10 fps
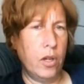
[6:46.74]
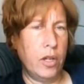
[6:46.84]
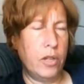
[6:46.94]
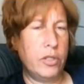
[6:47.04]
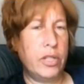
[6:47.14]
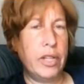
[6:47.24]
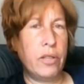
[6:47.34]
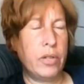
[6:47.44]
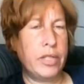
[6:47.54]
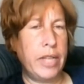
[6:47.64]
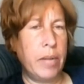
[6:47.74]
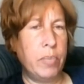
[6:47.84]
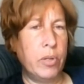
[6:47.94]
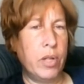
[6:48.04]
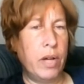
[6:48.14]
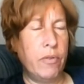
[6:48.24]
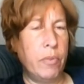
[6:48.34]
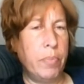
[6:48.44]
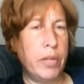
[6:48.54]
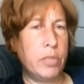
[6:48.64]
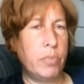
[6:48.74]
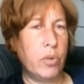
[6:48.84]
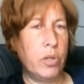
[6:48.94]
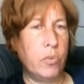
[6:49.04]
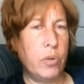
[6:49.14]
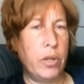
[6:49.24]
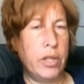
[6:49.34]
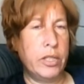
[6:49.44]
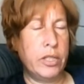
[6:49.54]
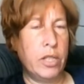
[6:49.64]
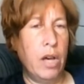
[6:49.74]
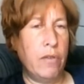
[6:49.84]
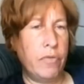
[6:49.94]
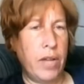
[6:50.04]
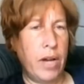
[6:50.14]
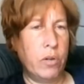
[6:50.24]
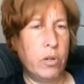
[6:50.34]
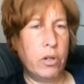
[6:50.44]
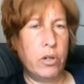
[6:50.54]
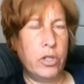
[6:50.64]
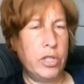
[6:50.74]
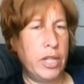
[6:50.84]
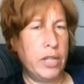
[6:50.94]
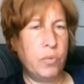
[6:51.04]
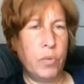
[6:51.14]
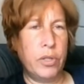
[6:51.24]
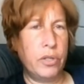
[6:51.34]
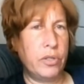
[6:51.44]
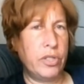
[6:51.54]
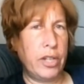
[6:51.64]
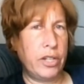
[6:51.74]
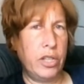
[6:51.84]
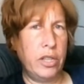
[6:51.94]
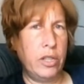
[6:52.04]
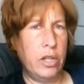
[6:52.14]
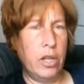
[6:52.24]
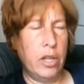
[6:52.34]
Here's another example of a bud sport where this flower just has one little section